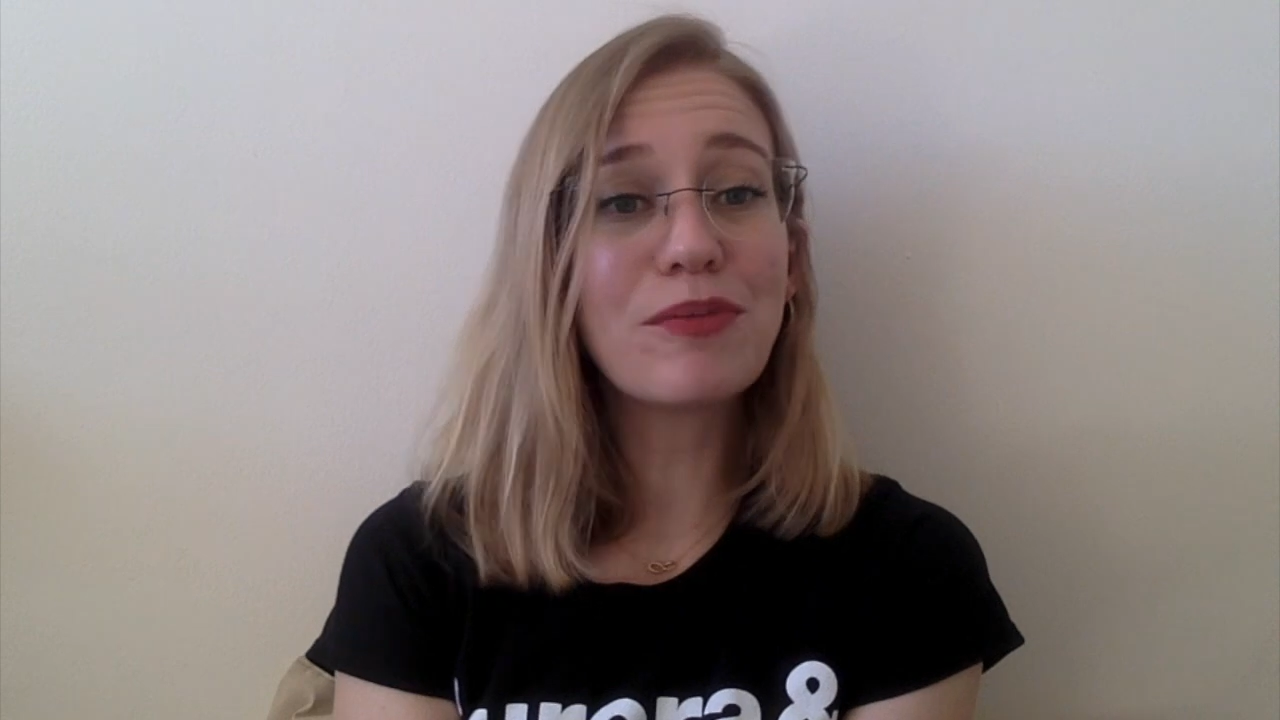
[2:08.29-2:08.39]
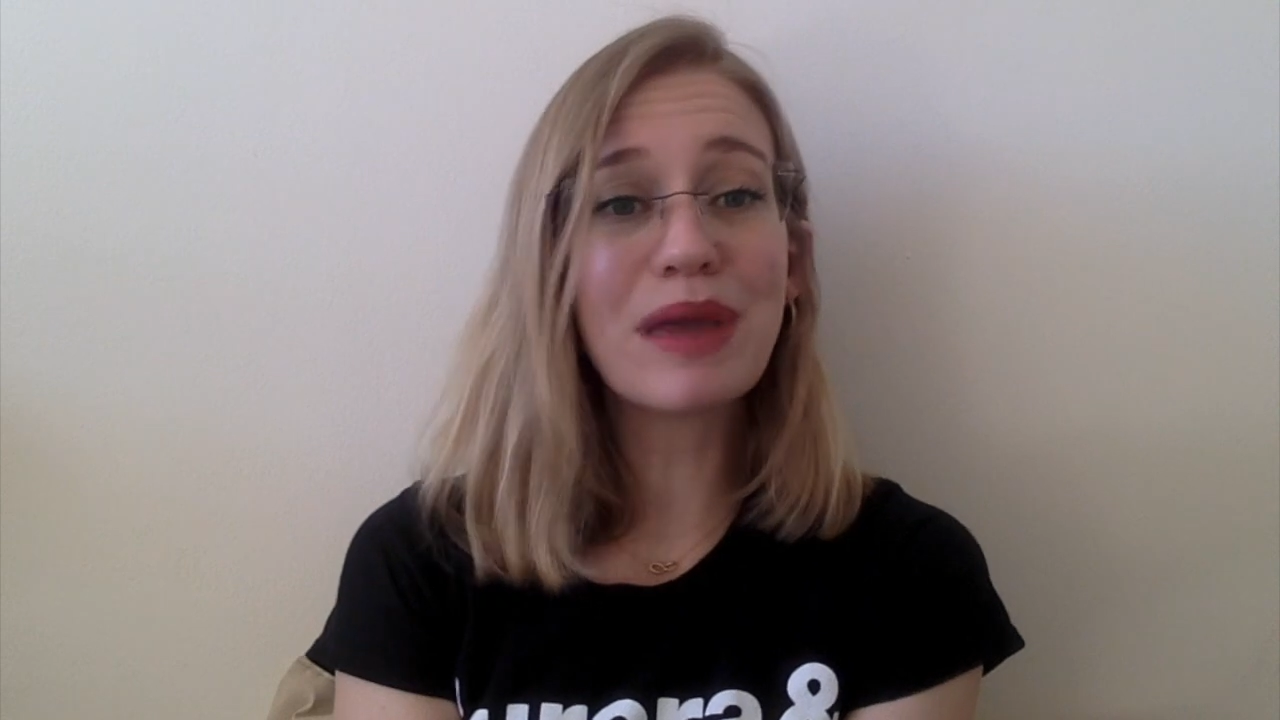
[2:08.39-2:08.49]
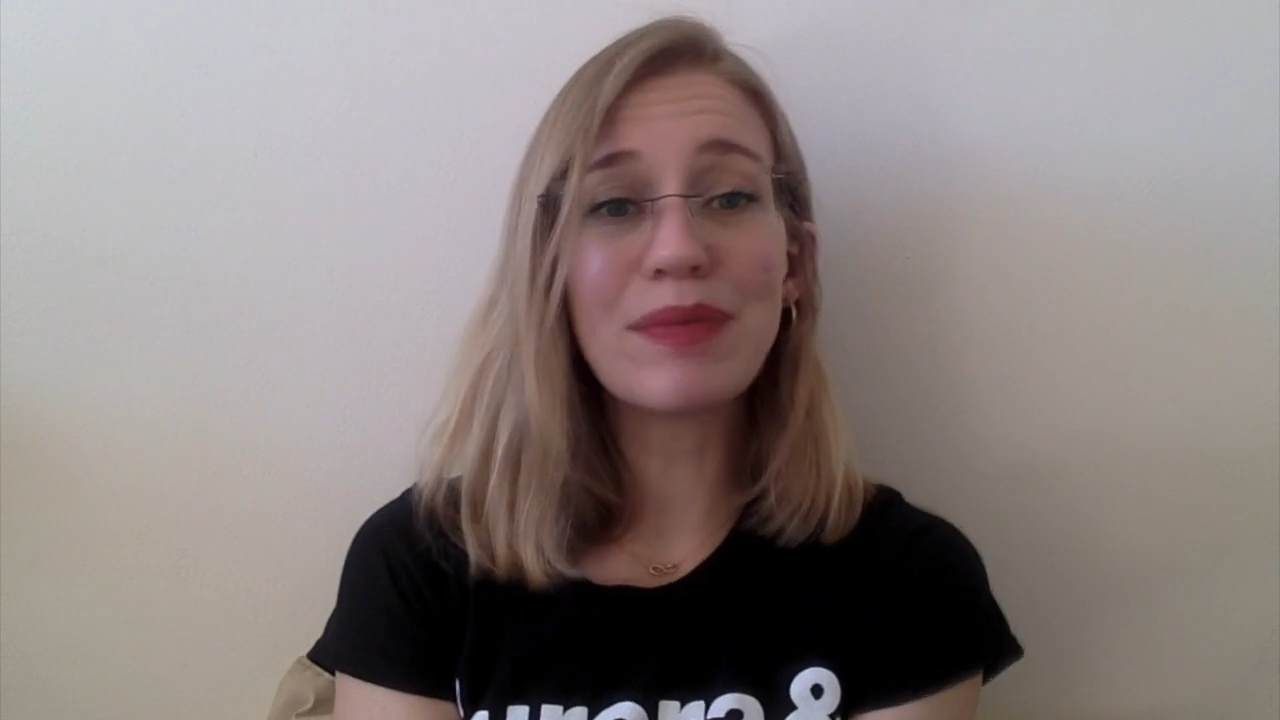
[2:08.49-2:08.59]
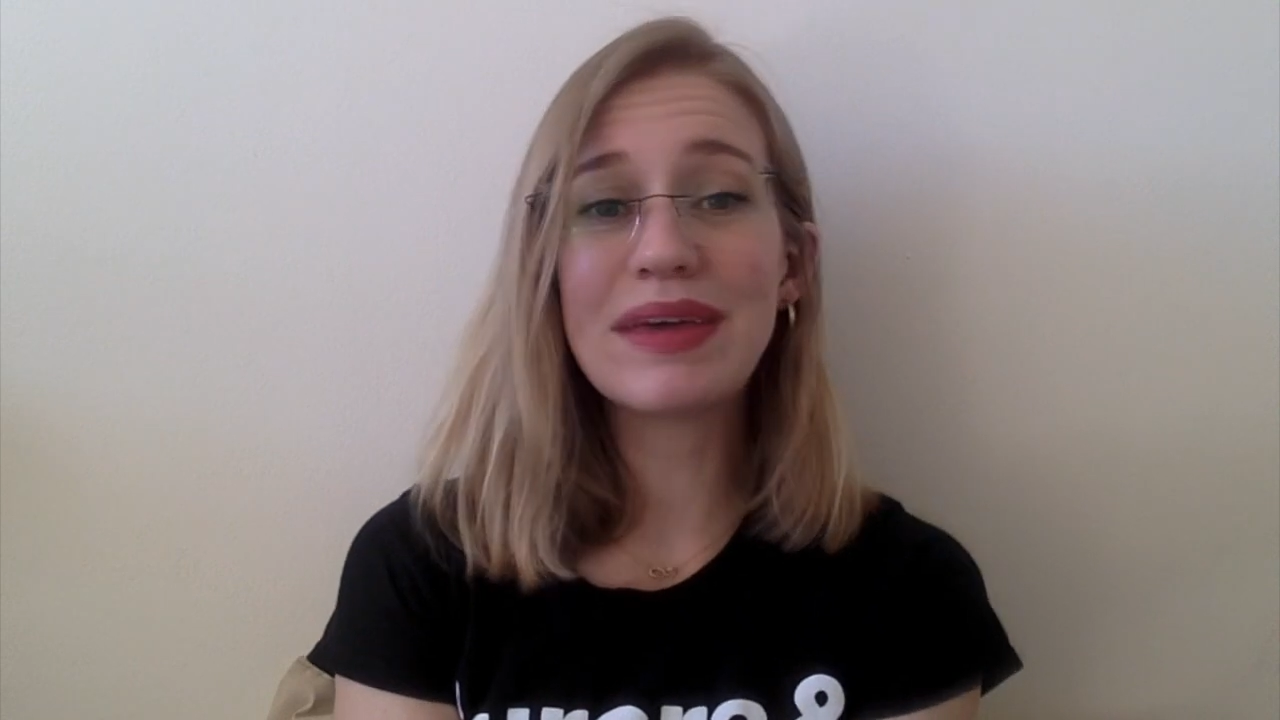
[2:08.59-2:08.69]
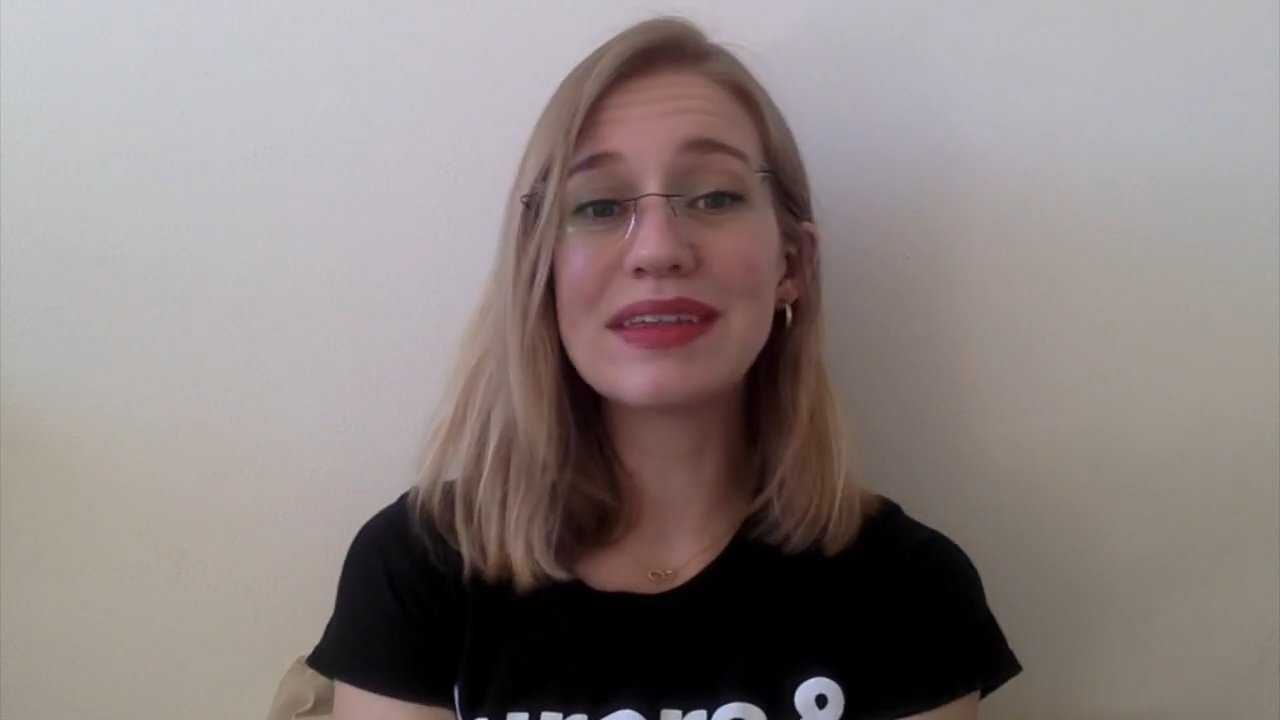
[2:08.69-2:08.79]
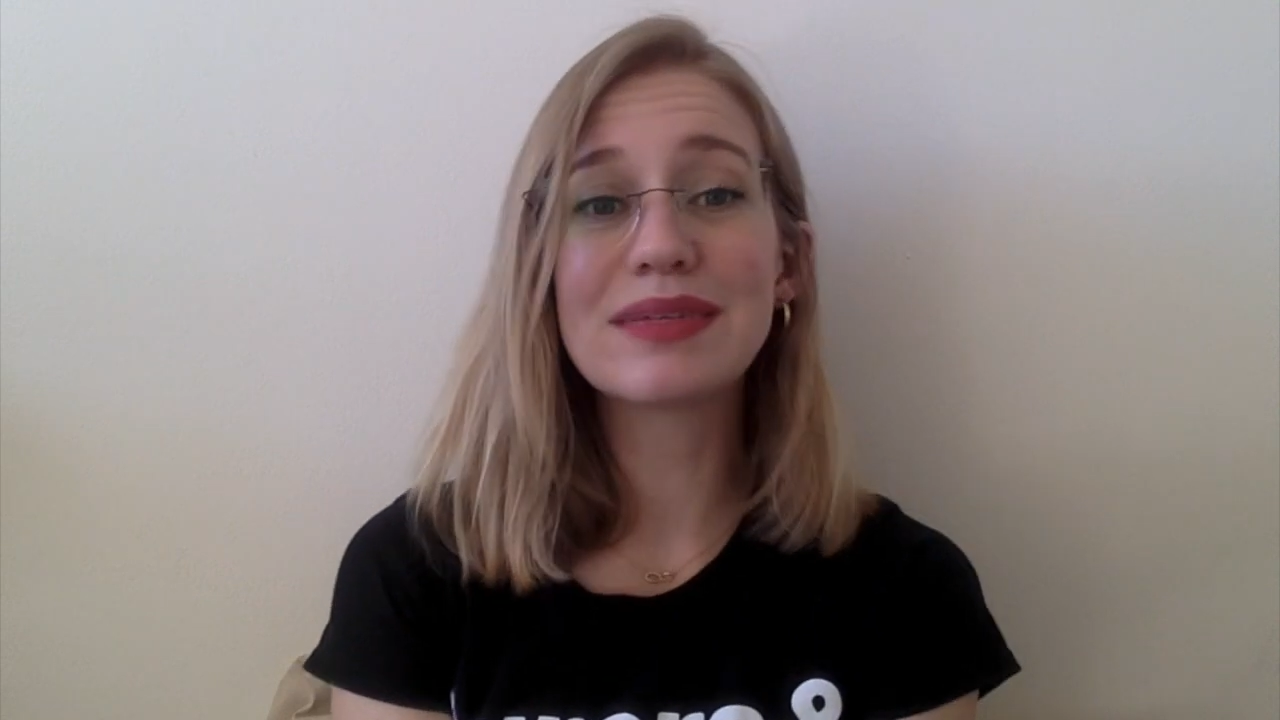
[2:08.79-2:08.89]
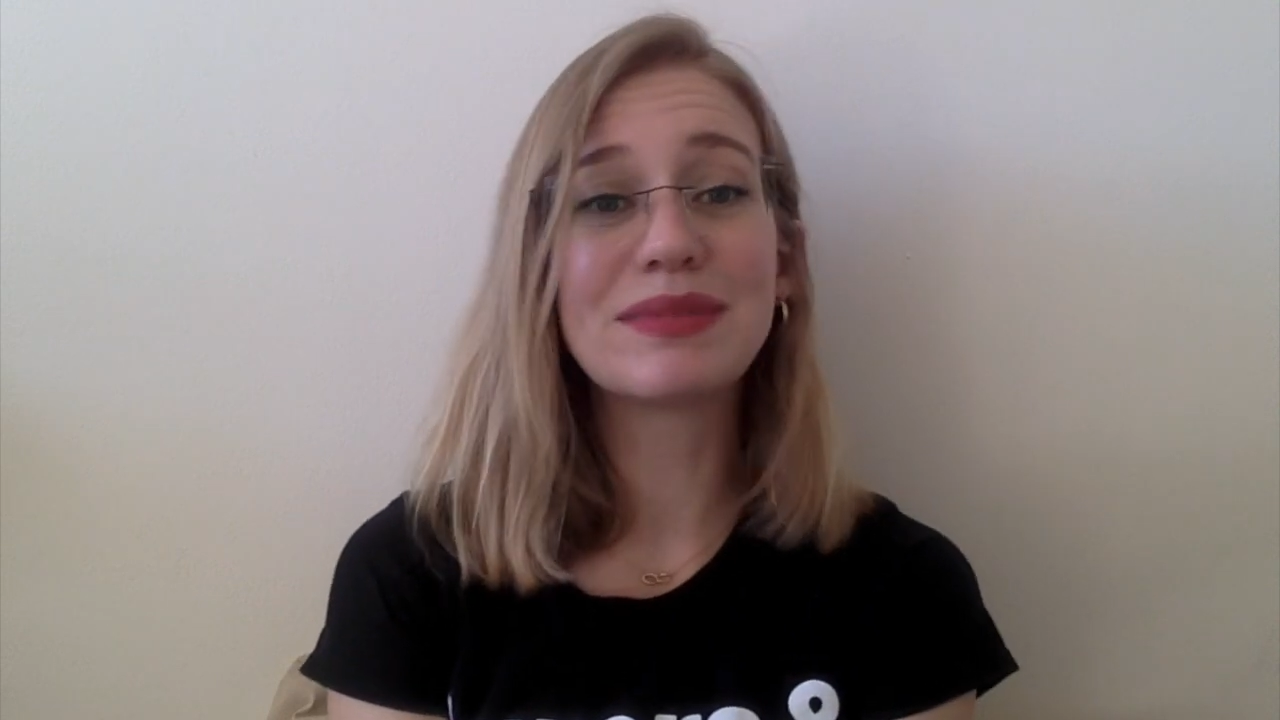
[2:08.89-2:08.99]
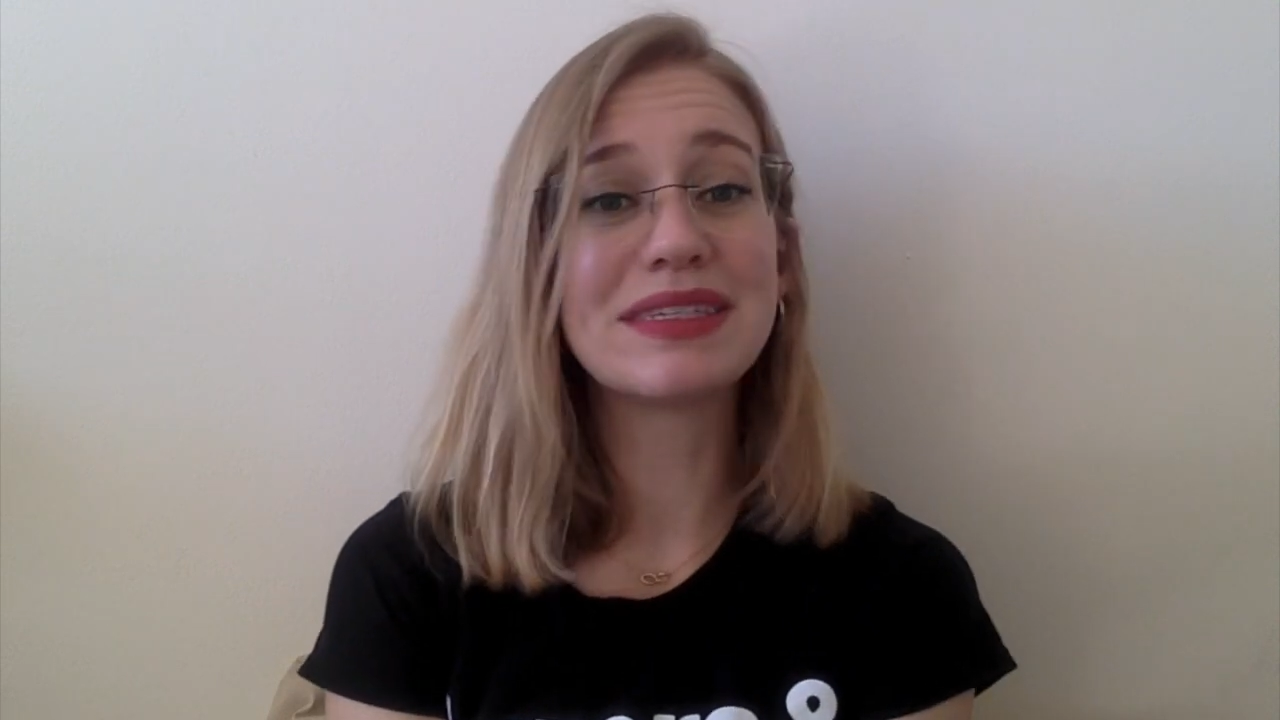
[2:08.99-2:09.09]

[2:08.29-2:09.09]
baby some